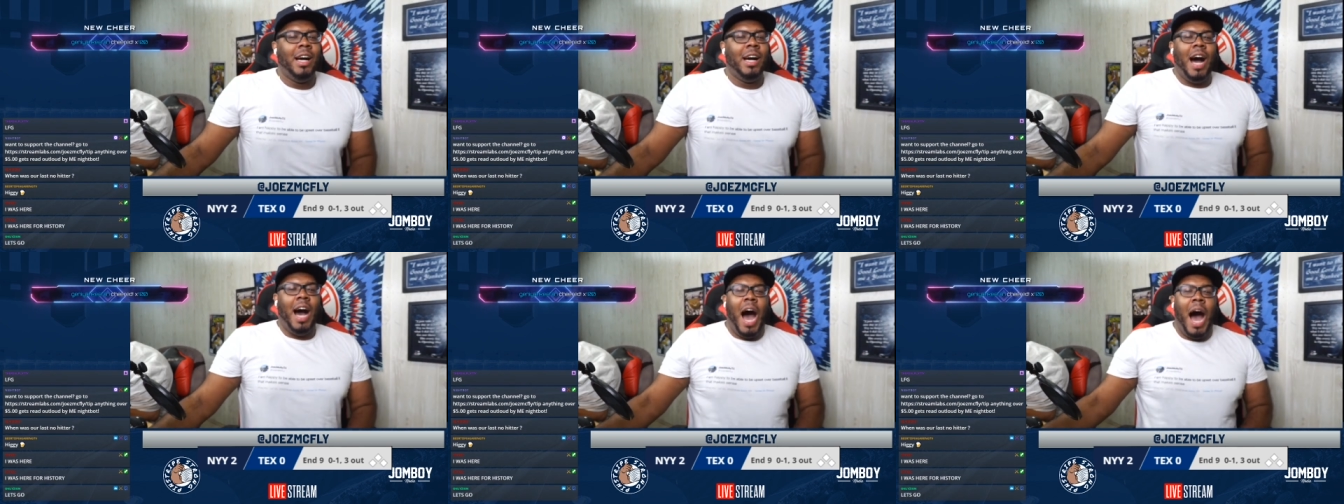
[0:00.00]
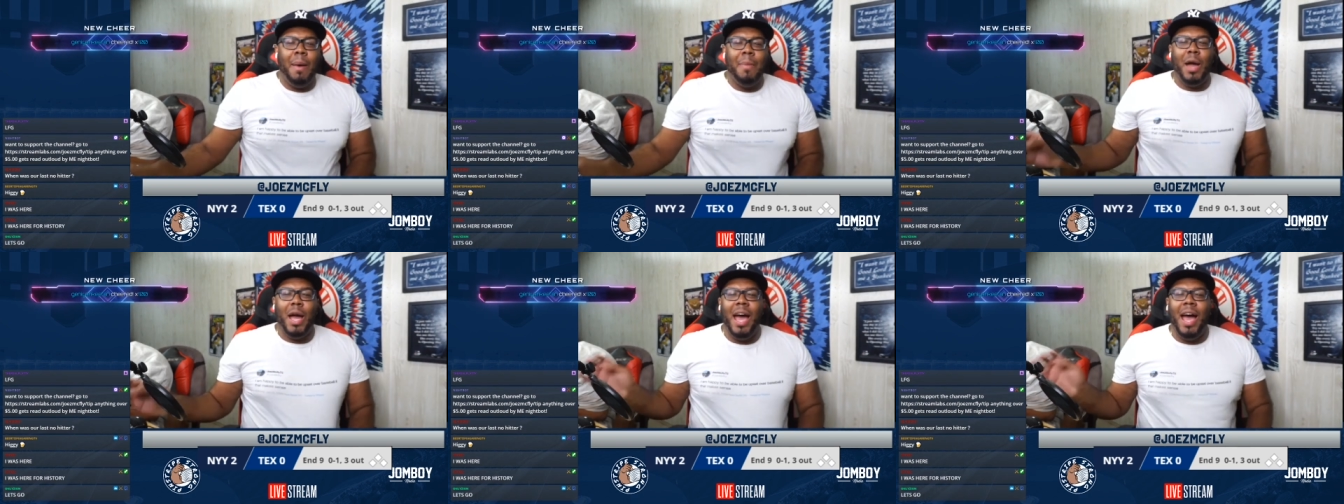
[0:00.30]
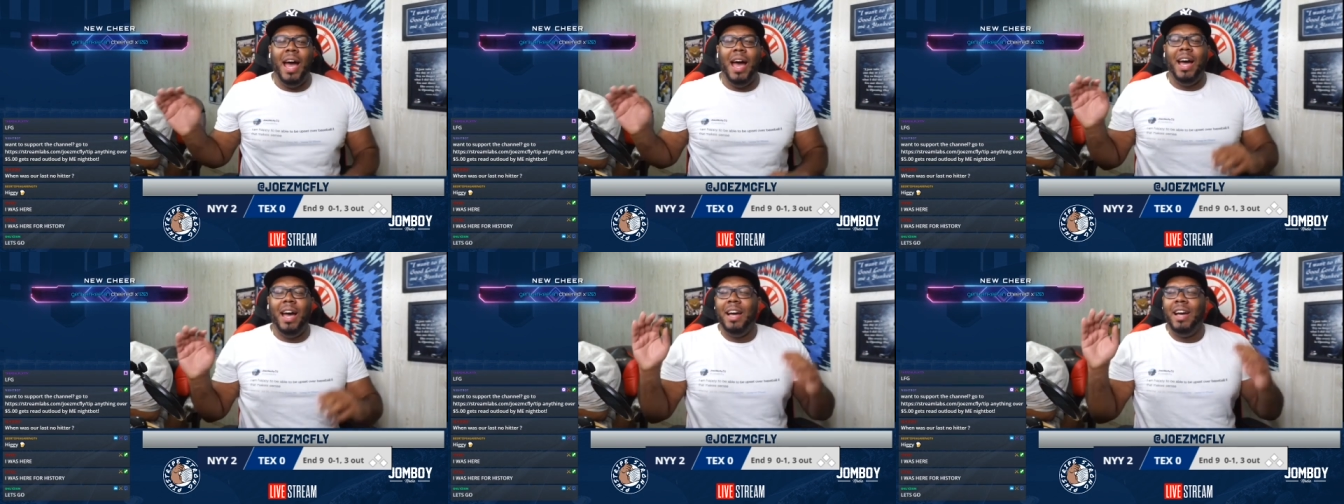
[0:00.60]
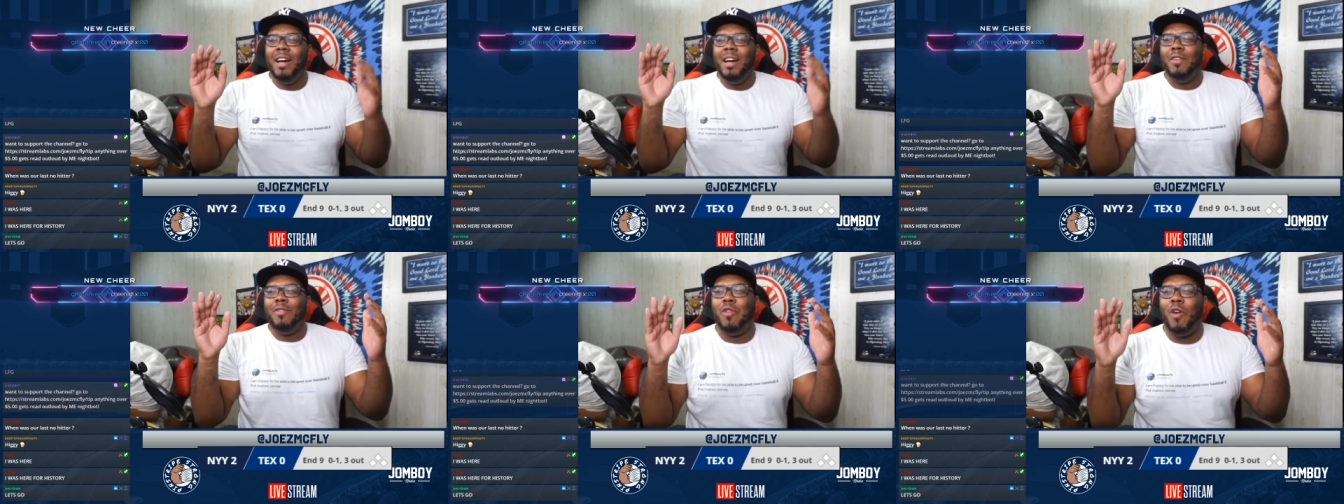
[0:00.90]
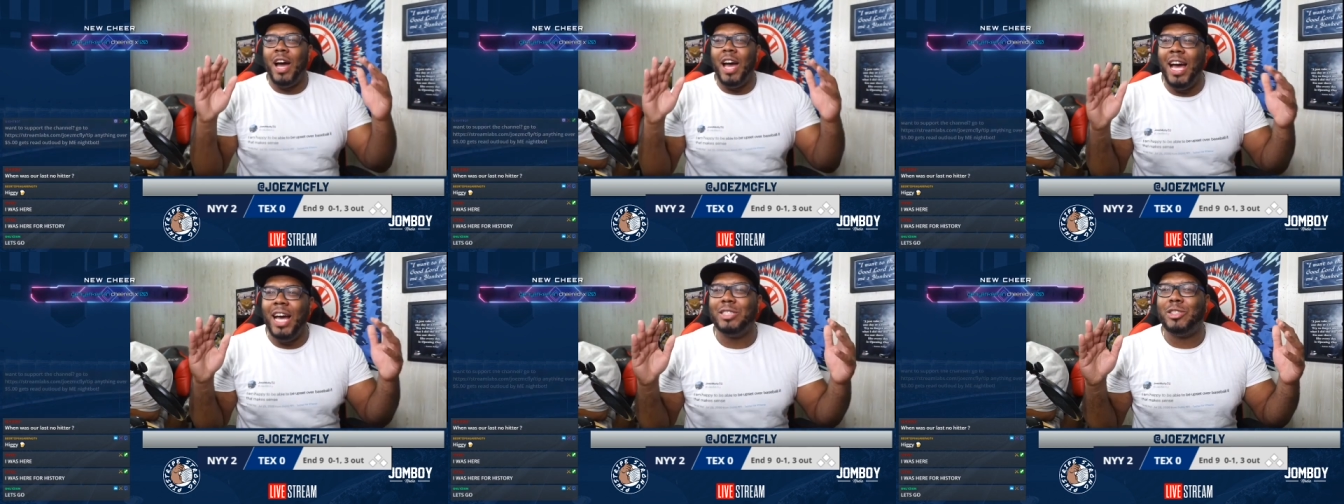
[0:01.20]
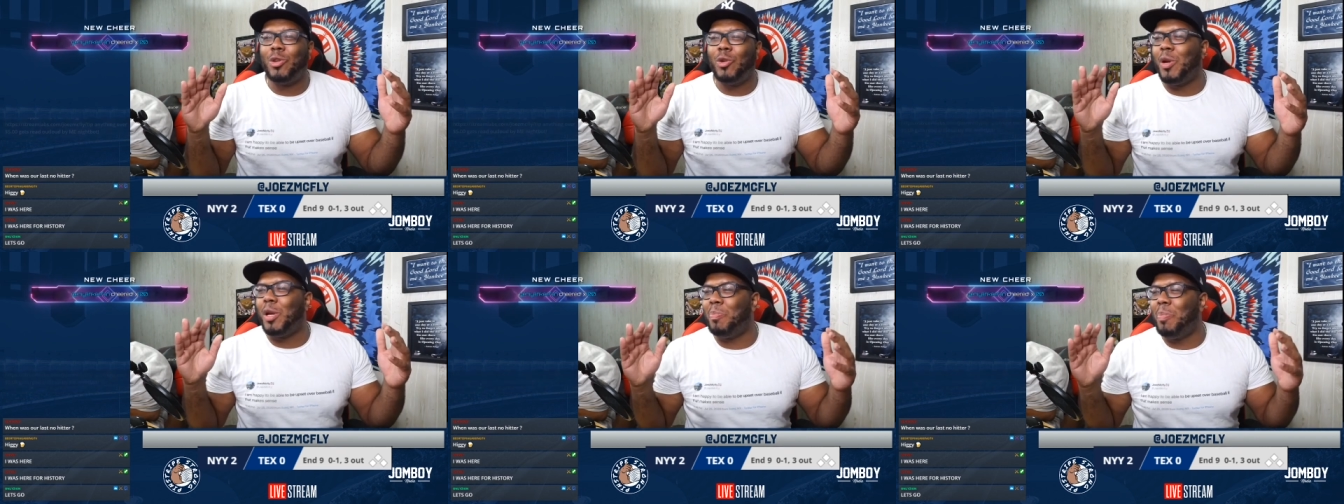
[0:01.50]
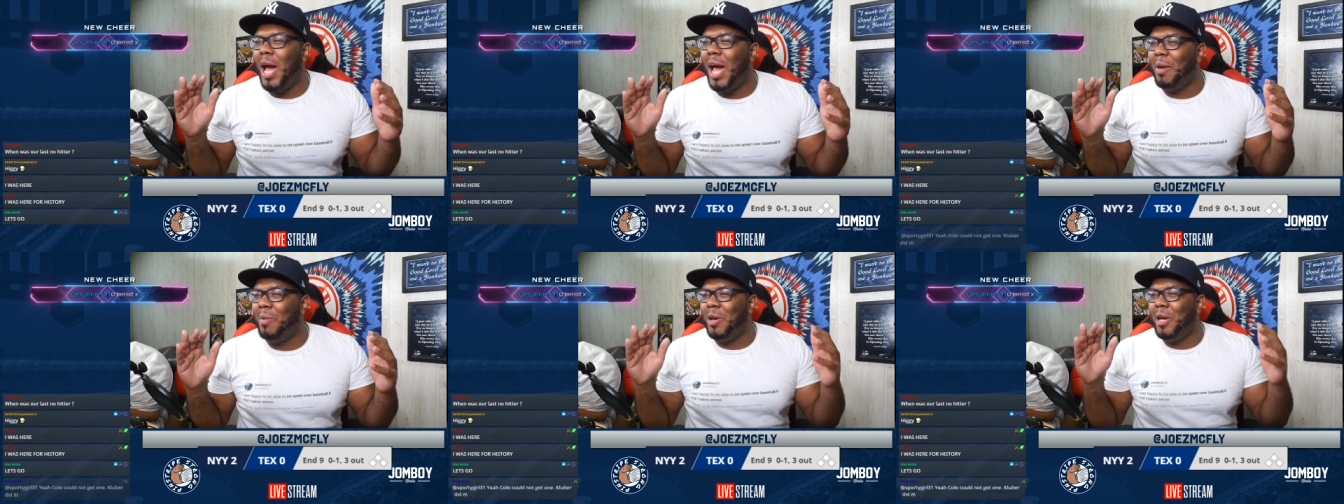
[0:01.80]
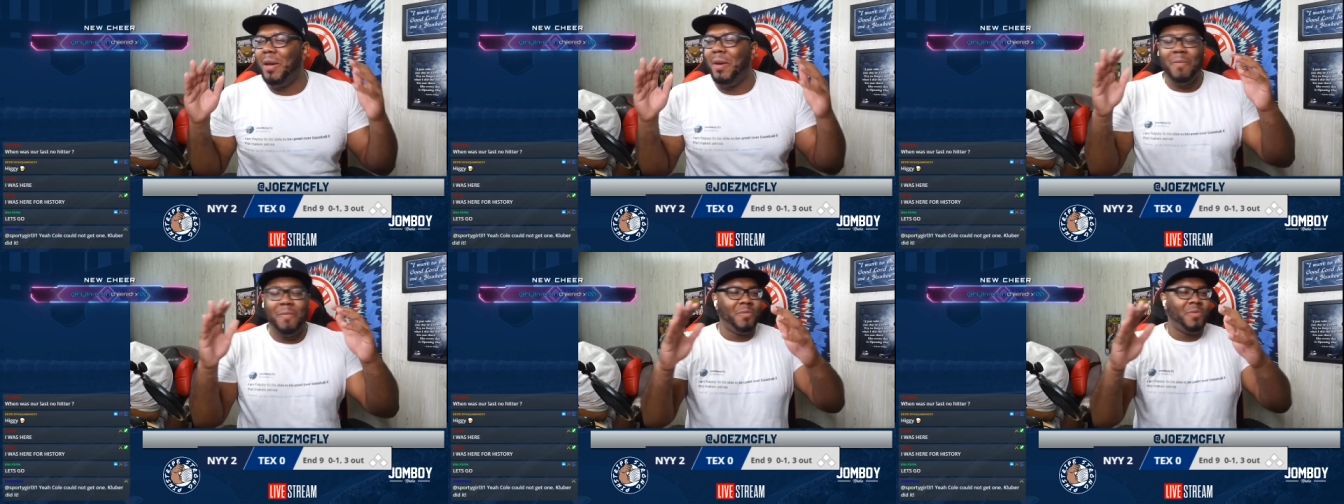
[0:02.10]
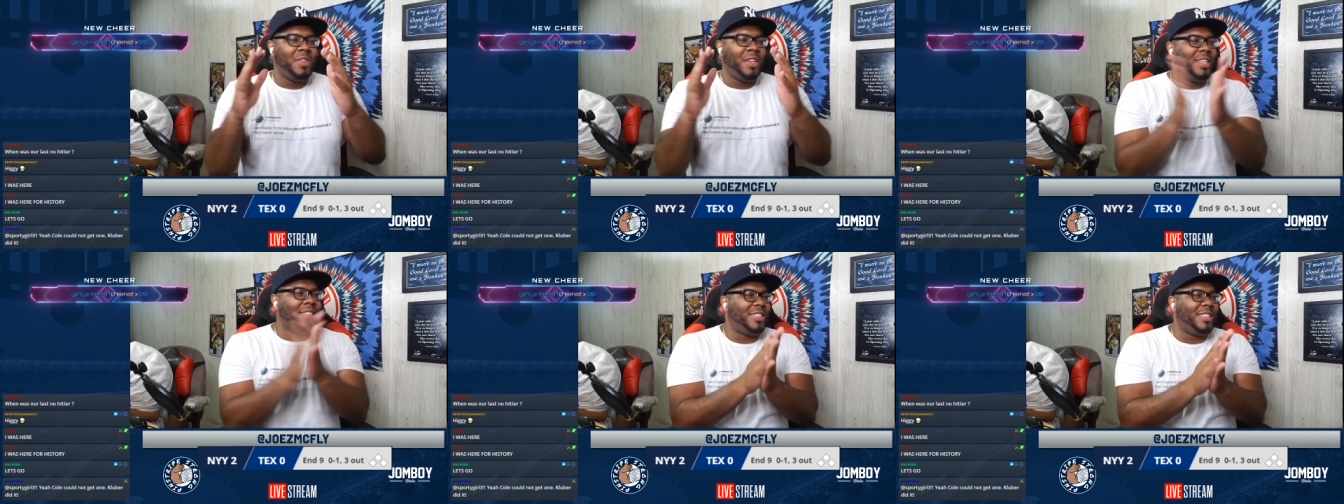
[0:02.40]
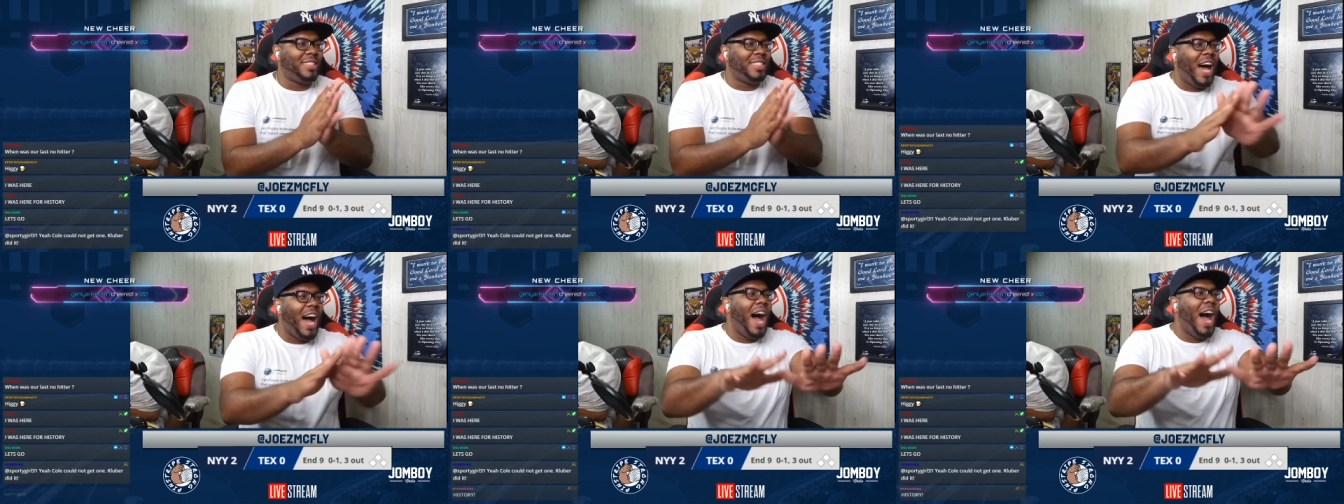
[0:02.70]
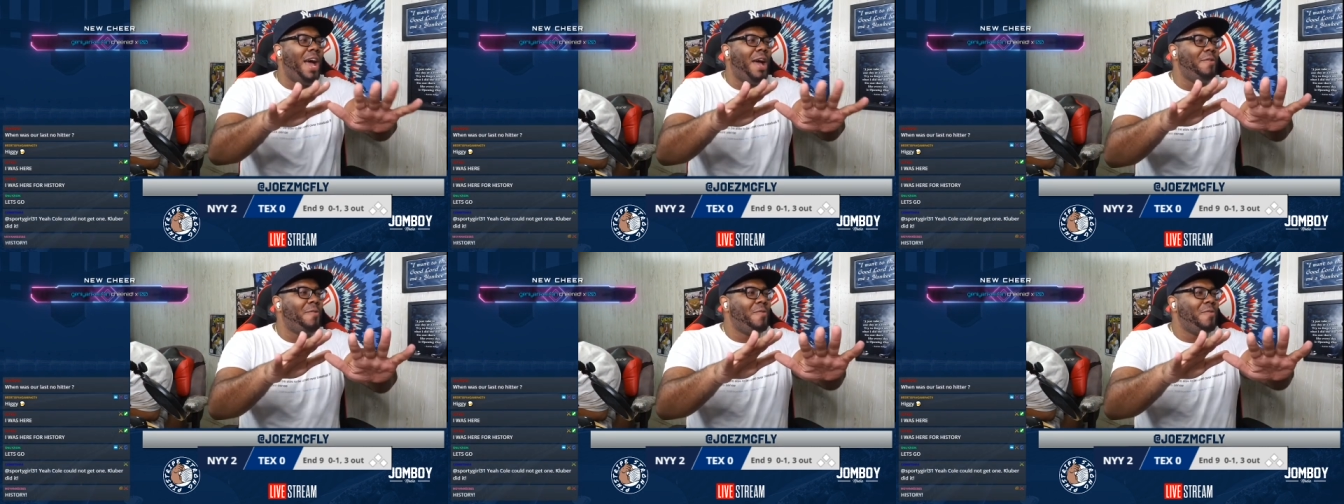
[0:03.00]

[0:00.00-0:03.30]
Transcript: I'm here for history, baby. This is hype.